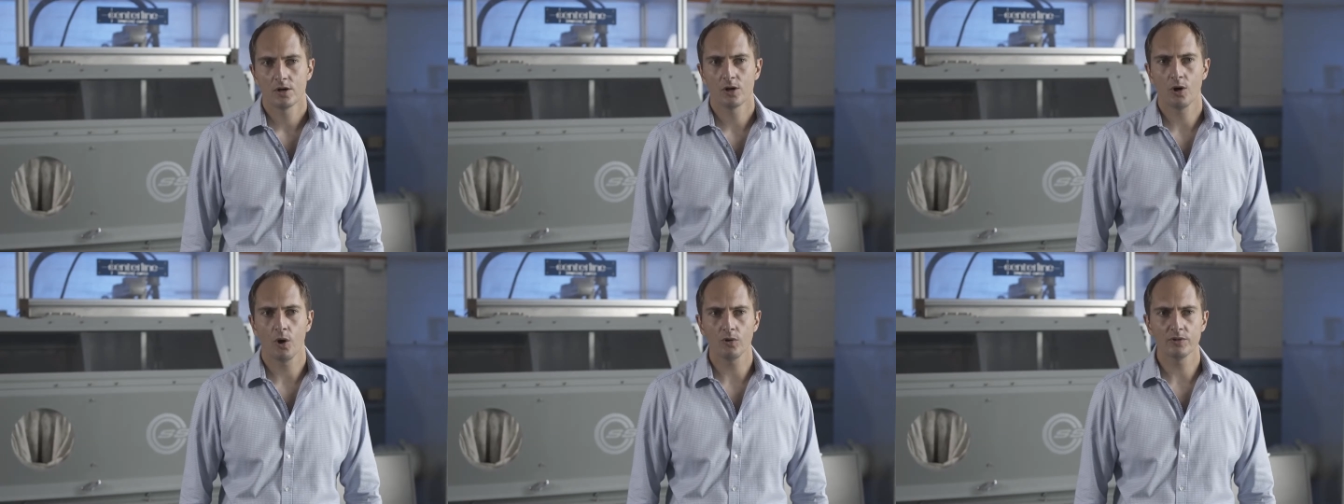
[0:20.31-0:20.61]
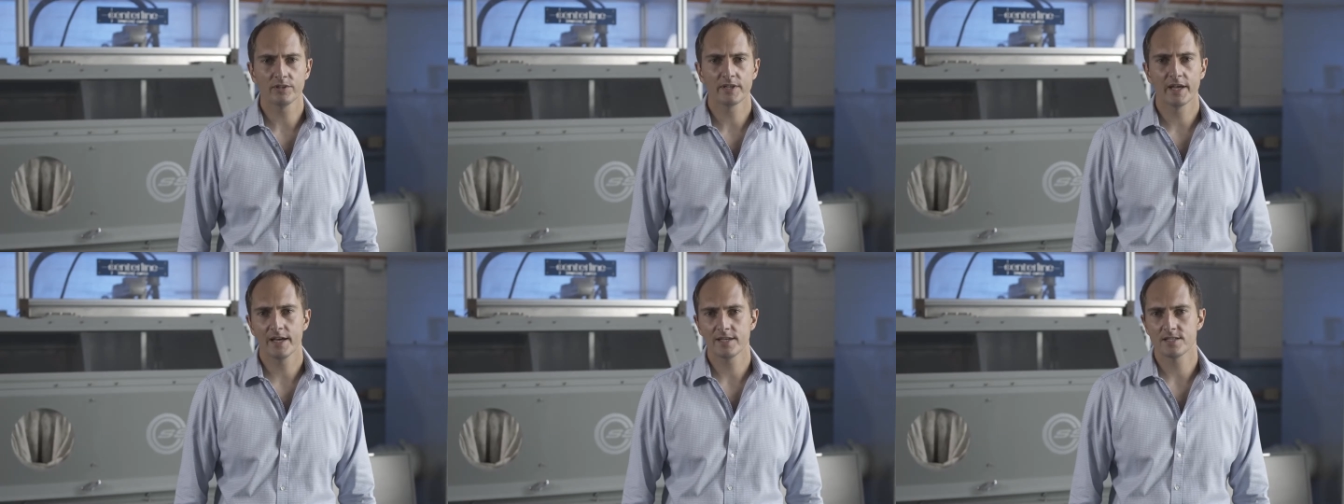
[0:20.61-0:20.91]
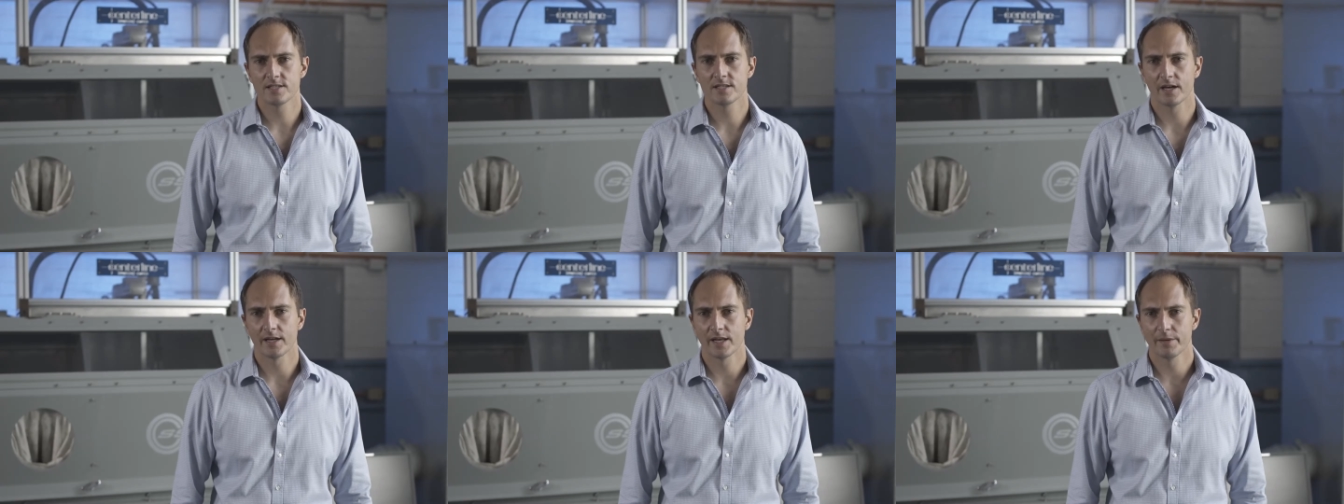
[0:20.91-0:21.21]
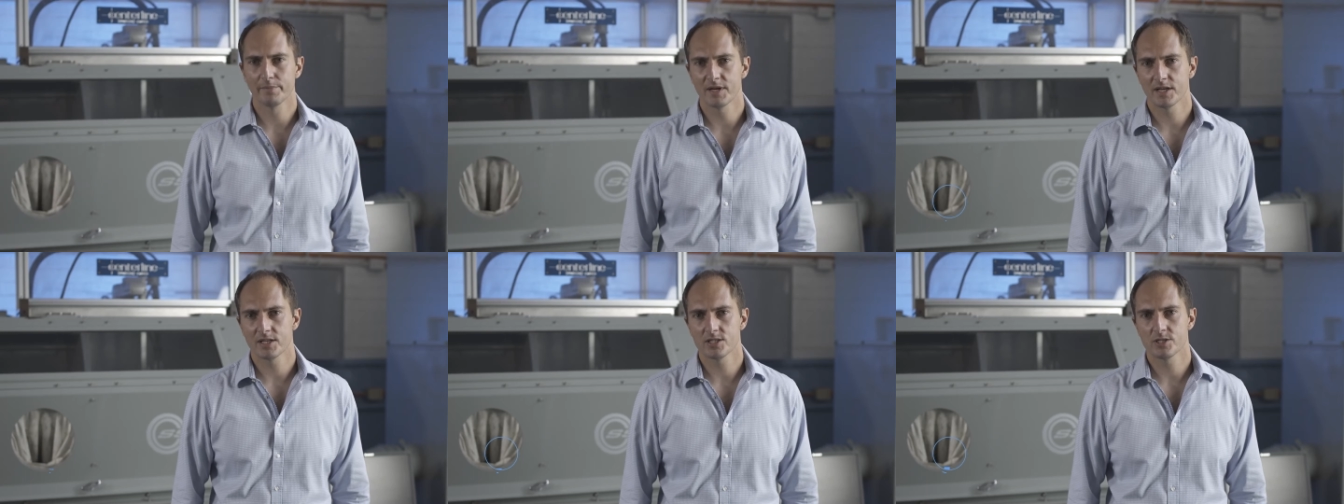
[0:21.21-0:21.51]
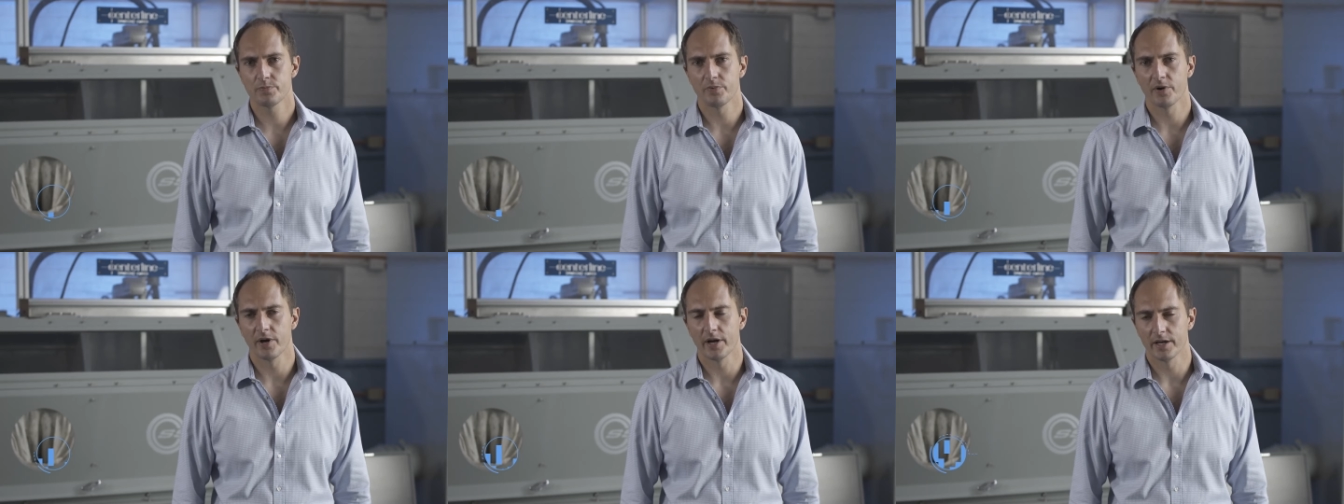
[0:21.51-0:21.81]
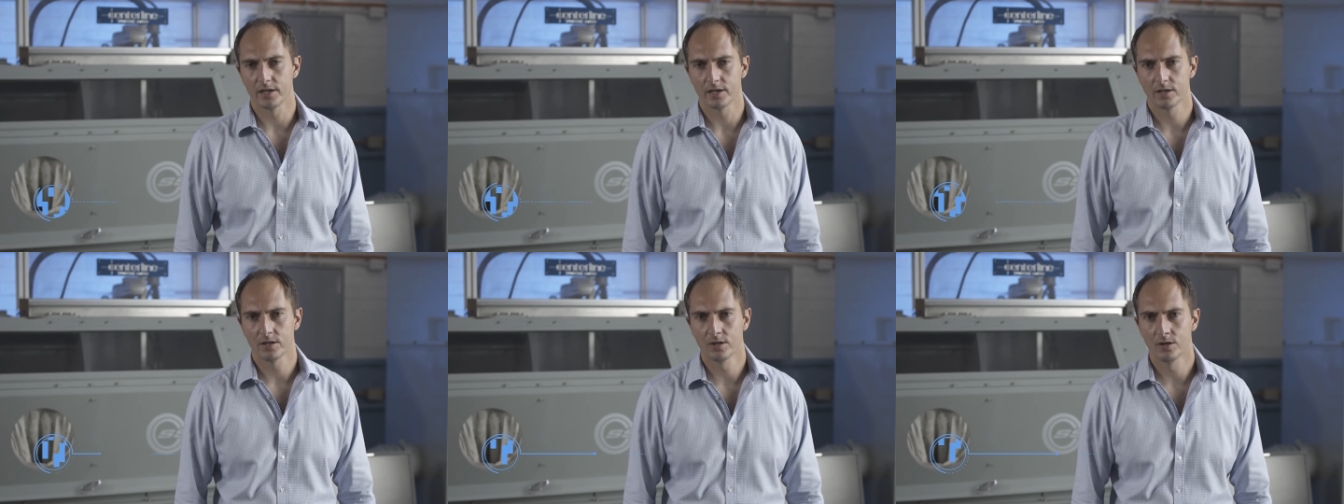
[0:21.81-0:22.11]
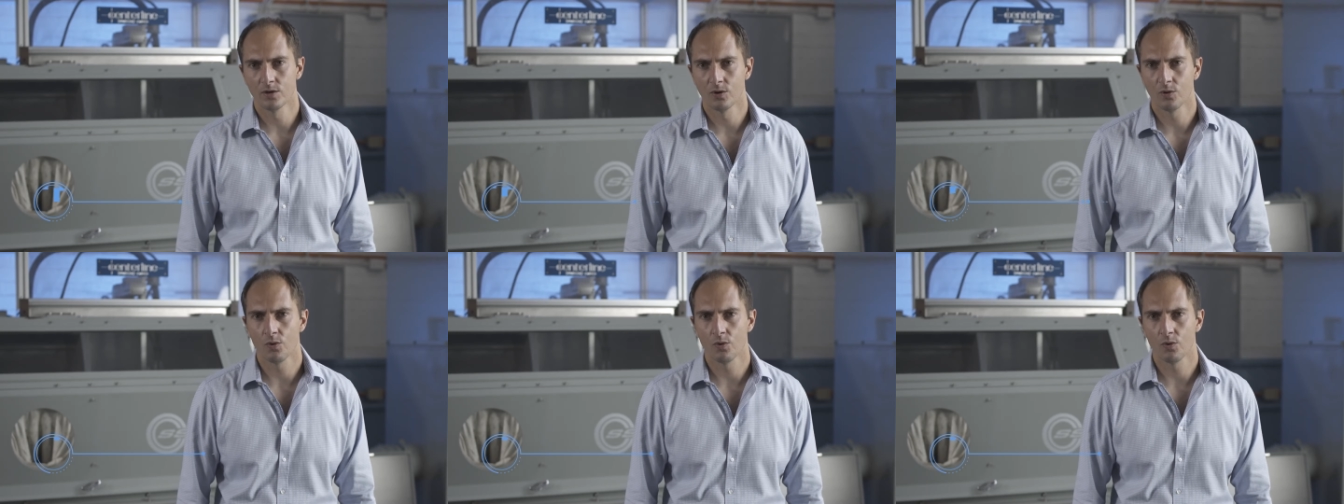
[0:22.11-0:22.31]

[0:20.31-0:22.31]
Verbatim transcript: Cold gas dynamic spraying,